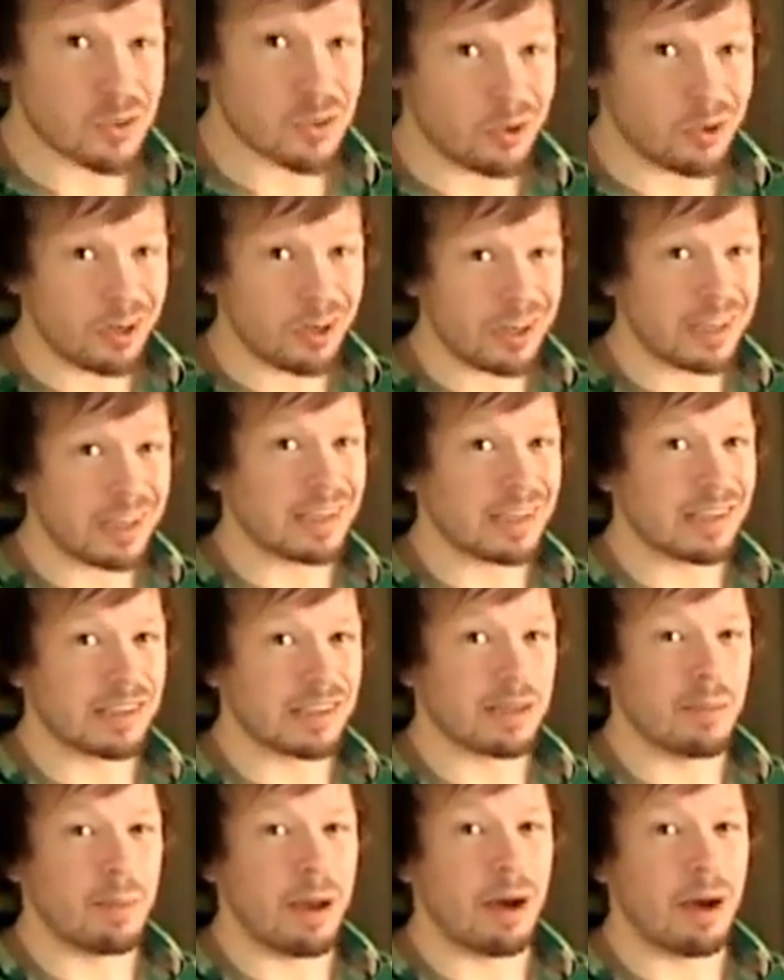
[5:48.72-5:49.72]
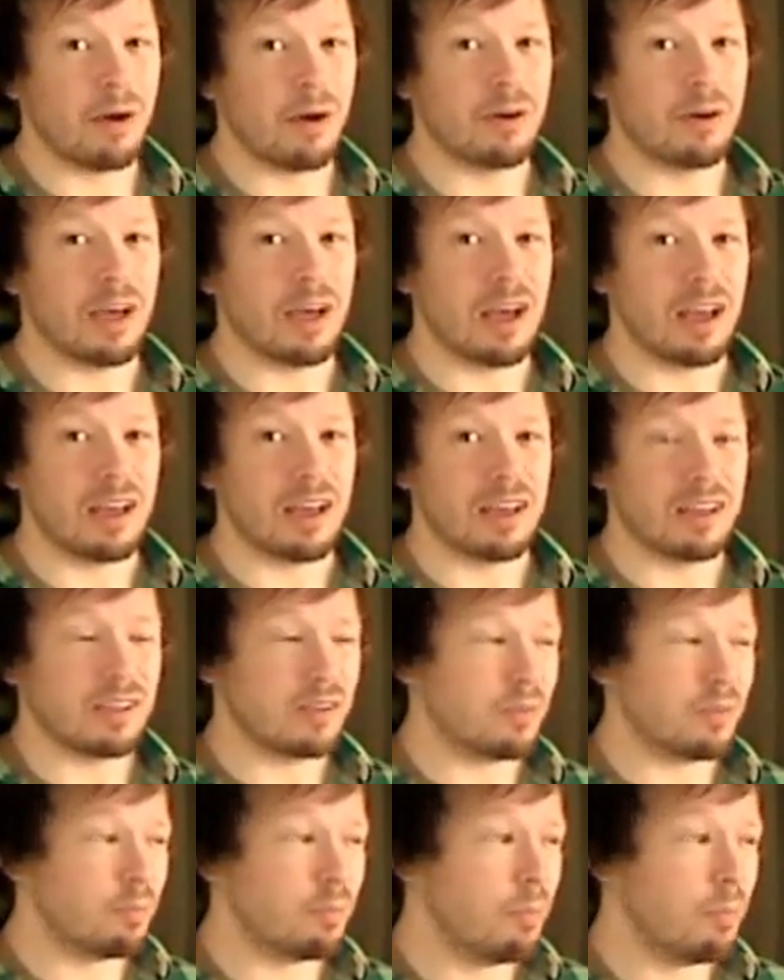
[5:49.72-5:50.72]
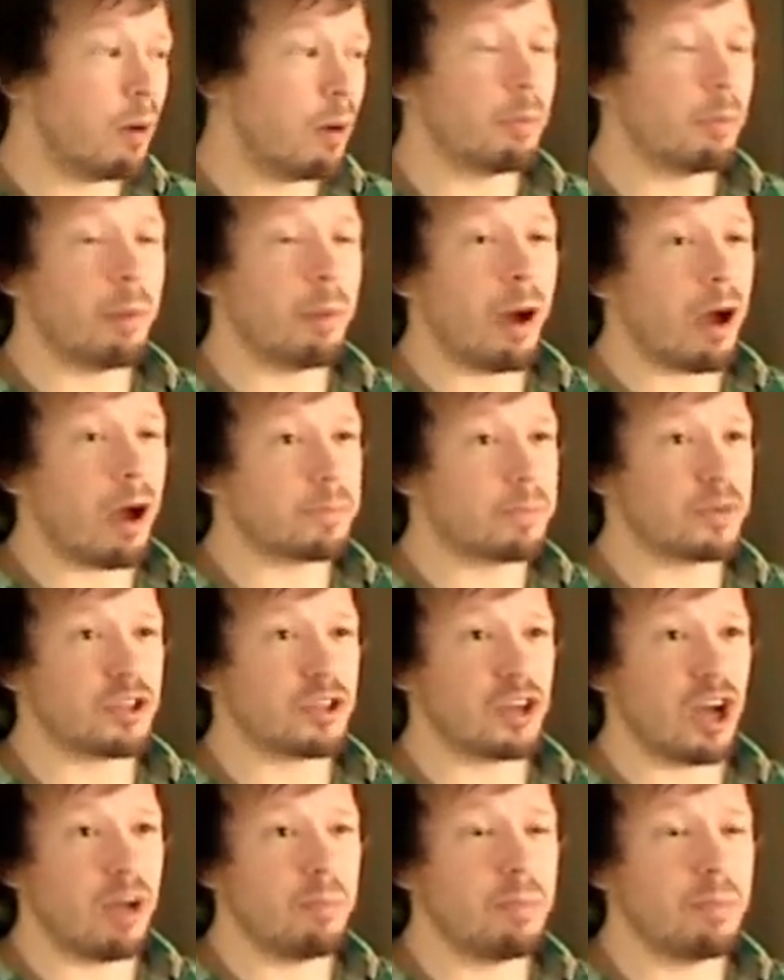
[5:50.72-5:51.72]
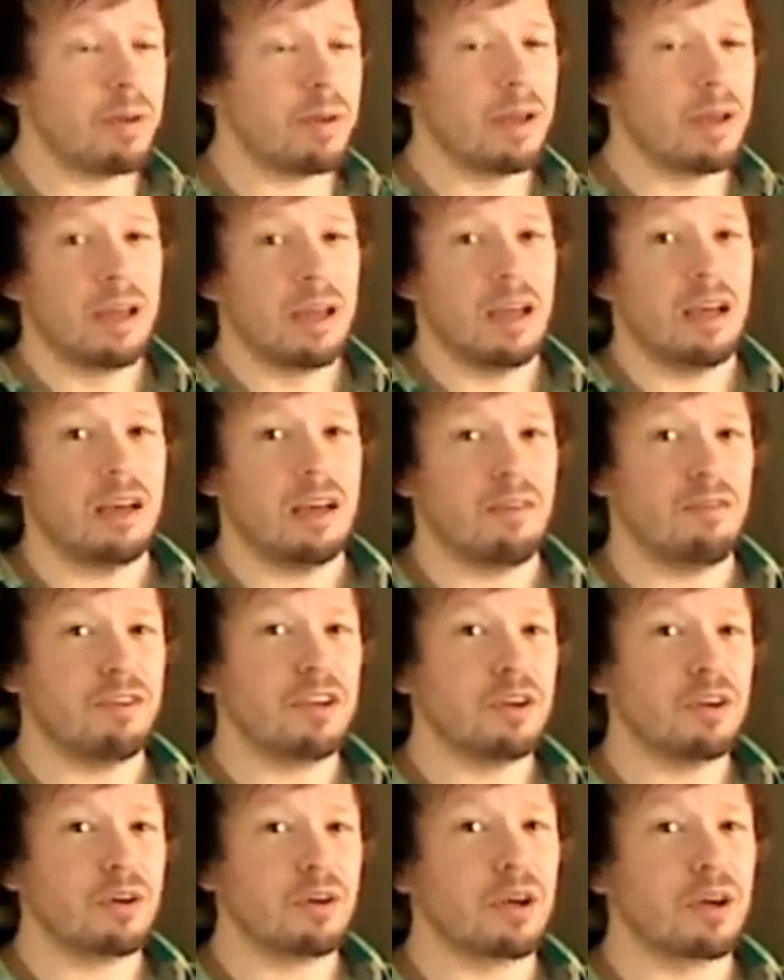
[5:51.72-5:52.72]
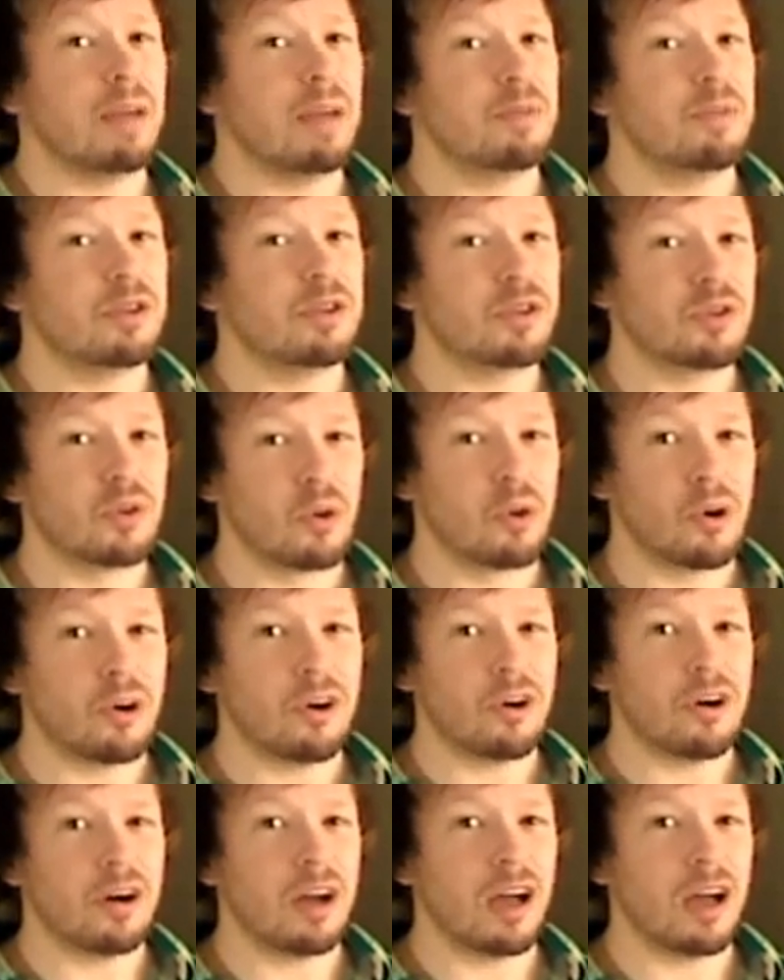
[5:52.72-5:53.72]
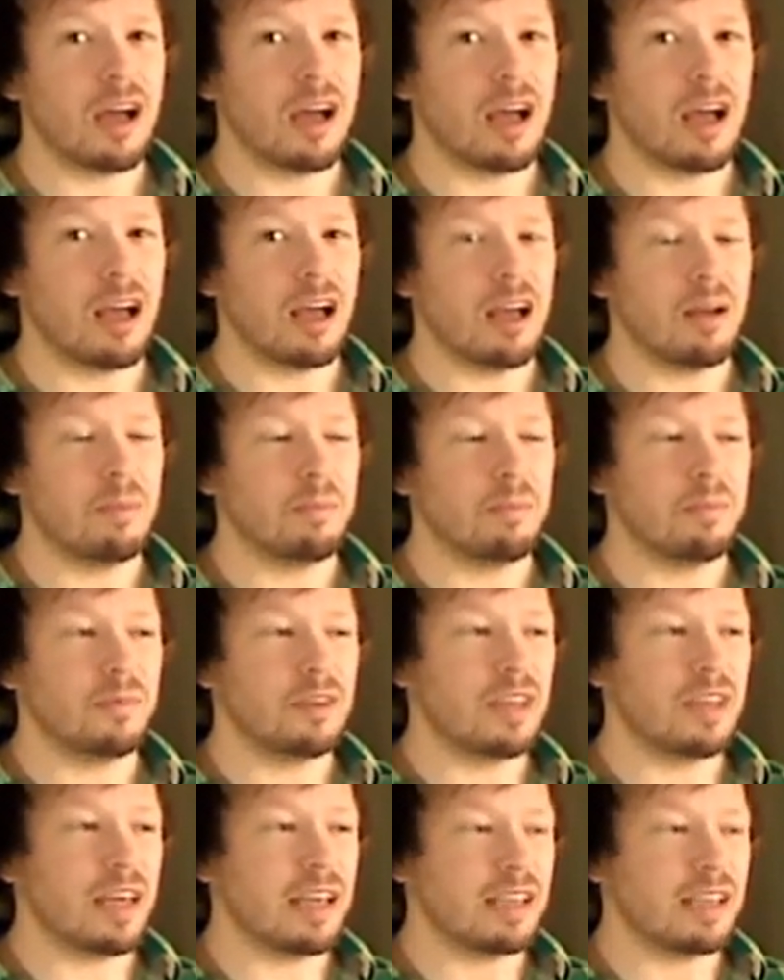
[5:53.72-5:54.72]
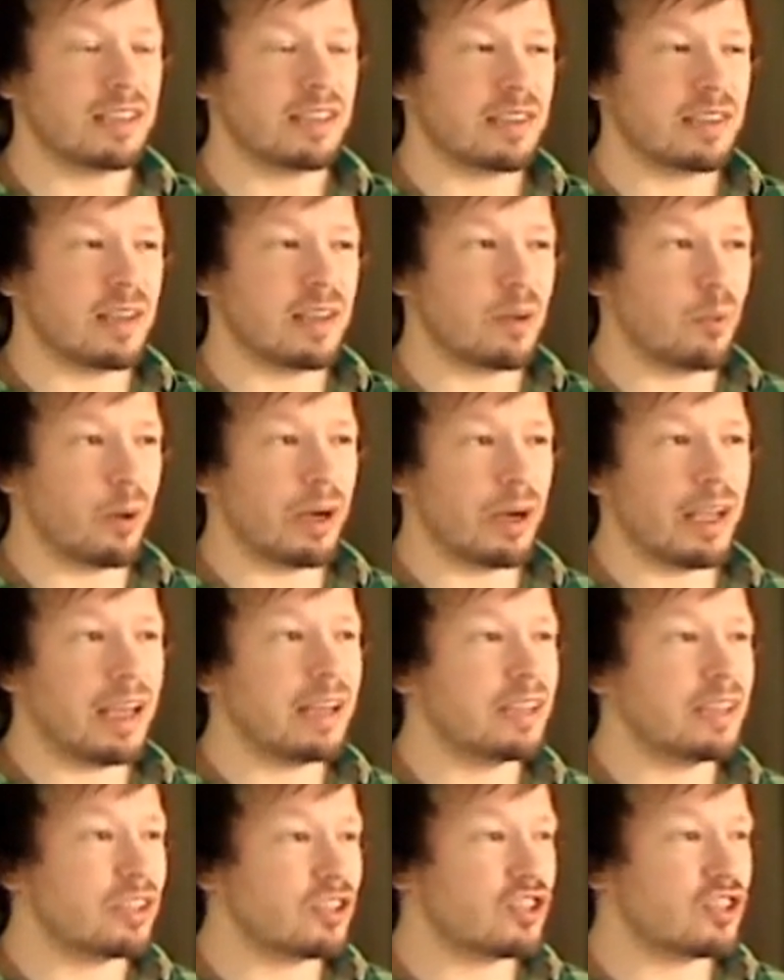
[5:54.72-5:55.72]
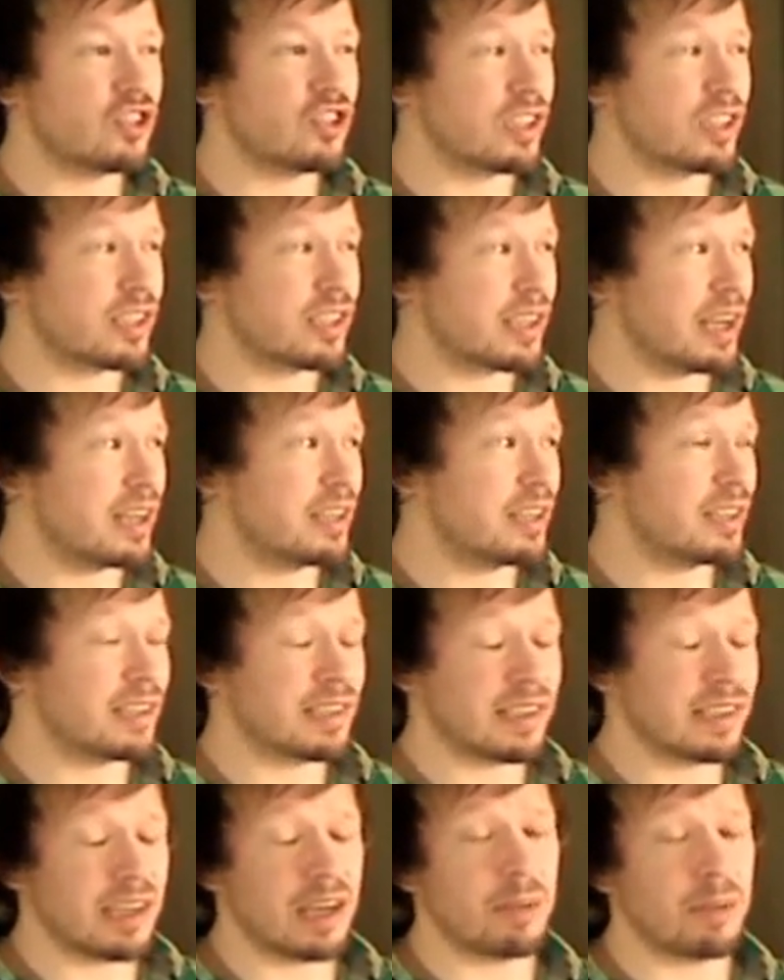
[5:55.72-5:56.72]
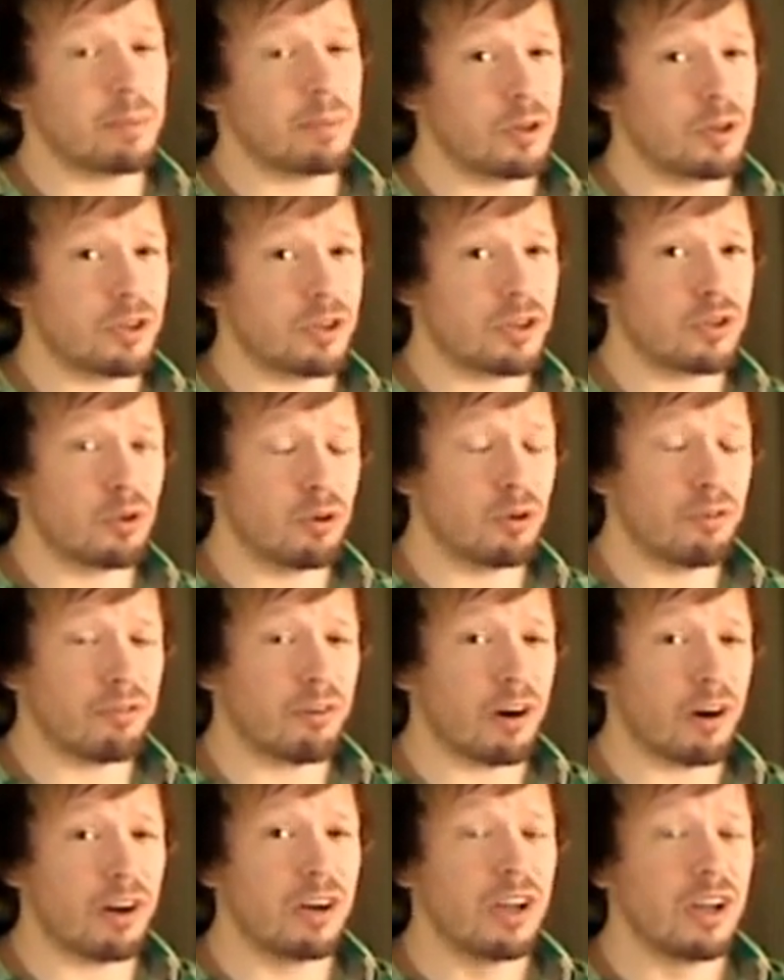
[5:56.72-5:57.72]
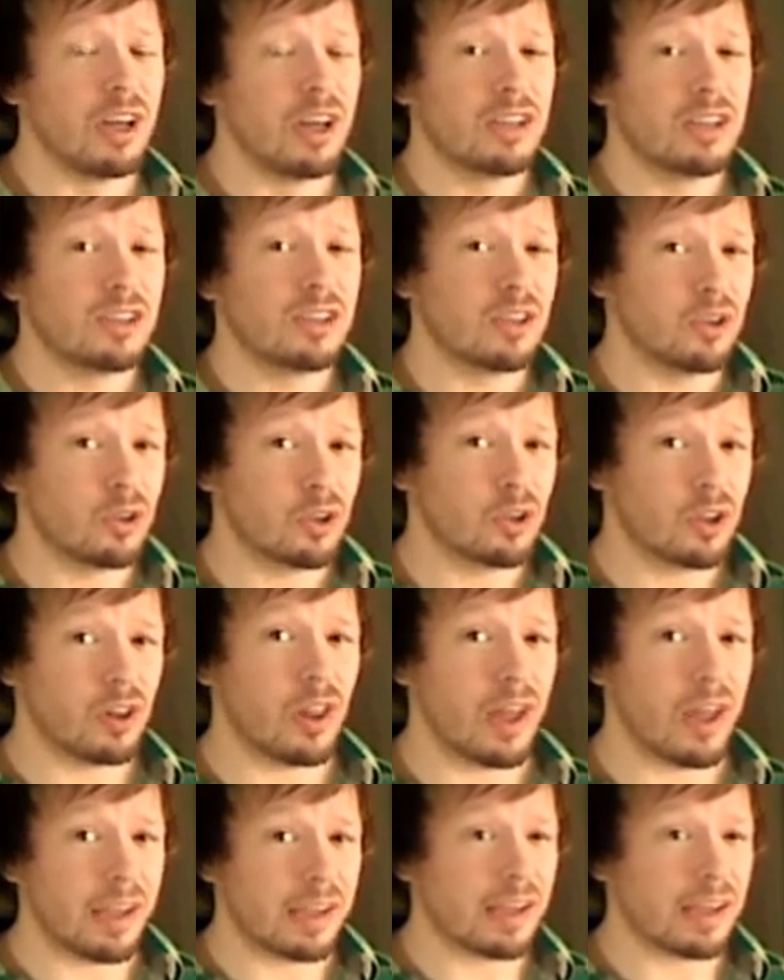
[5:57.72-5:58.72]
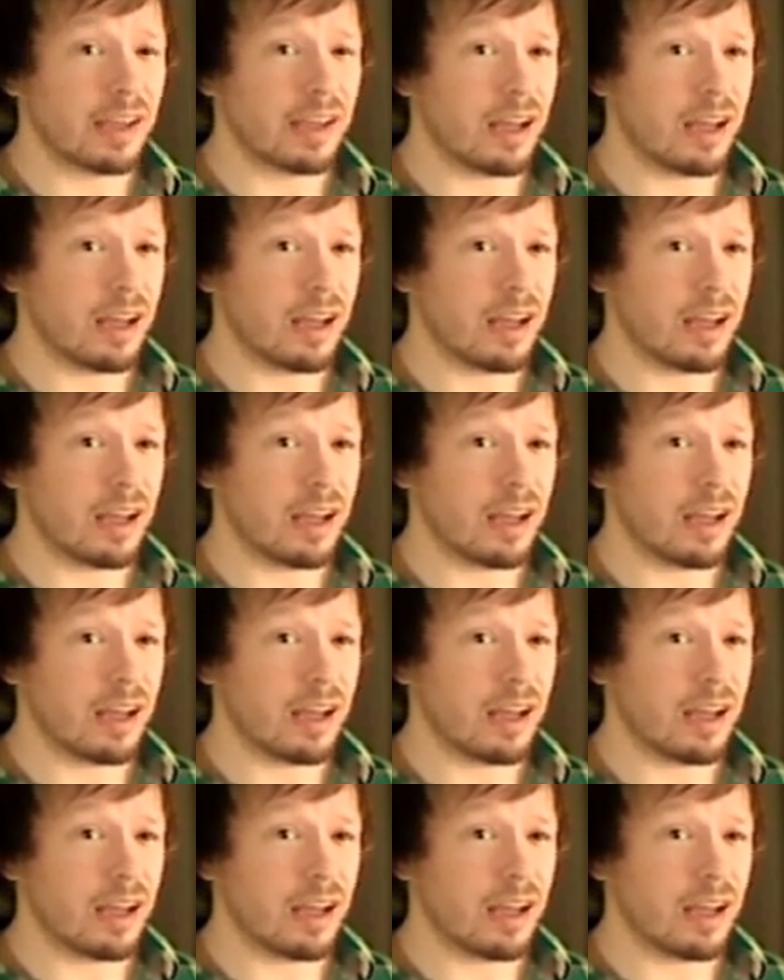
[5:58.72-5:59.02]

story is about a mom-and-pop shop, a video game store that they went ahead and decided to set up their storefront to look like